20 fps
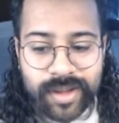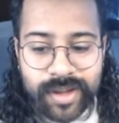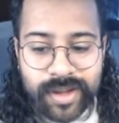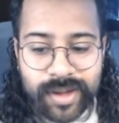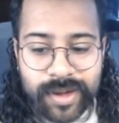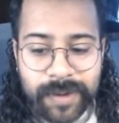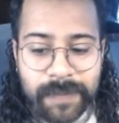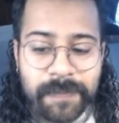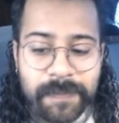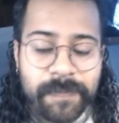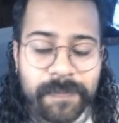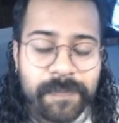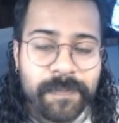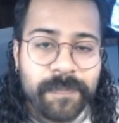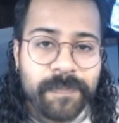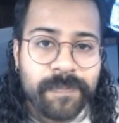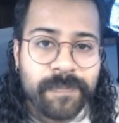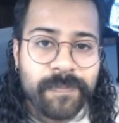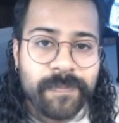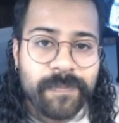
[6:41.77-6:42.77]

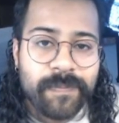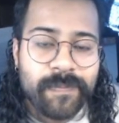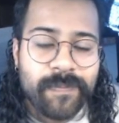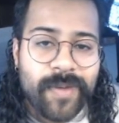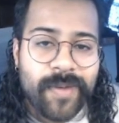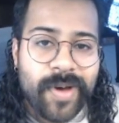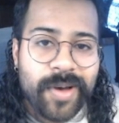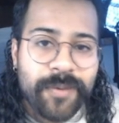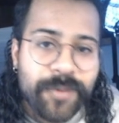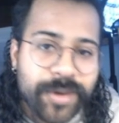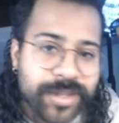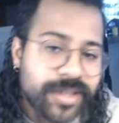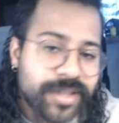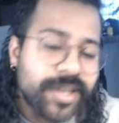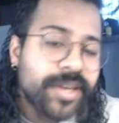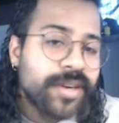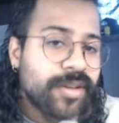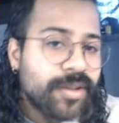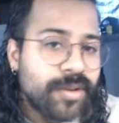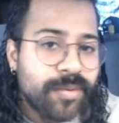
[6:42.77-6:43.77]
I want to
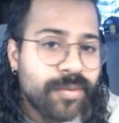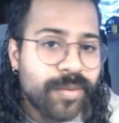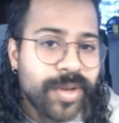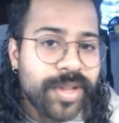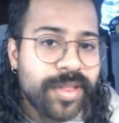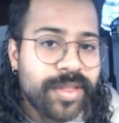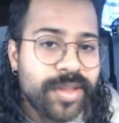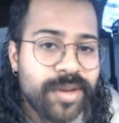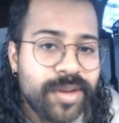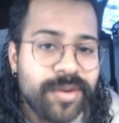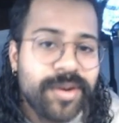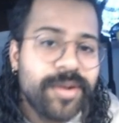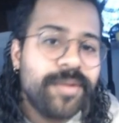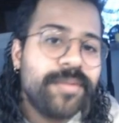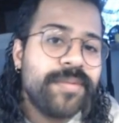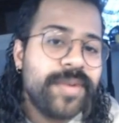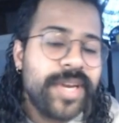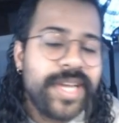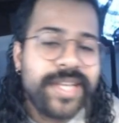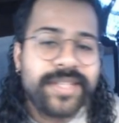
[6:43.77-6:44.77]
conclude with, you don't
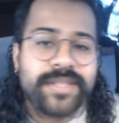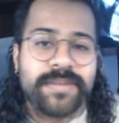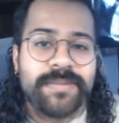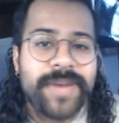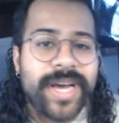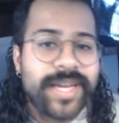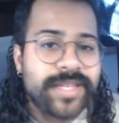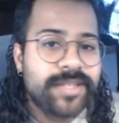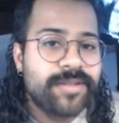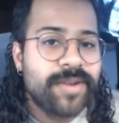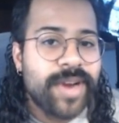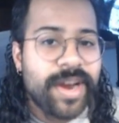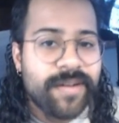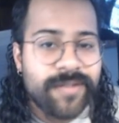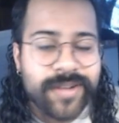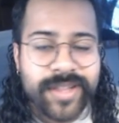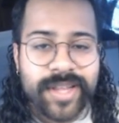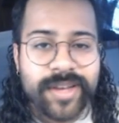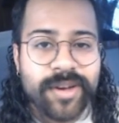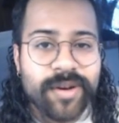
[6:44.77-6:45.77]
need to master
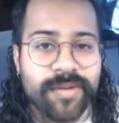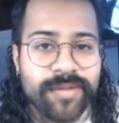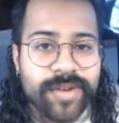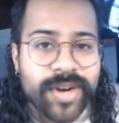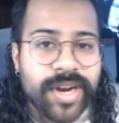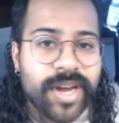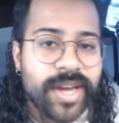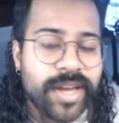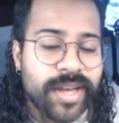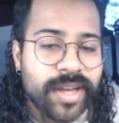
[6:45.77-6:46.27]
everything overnight.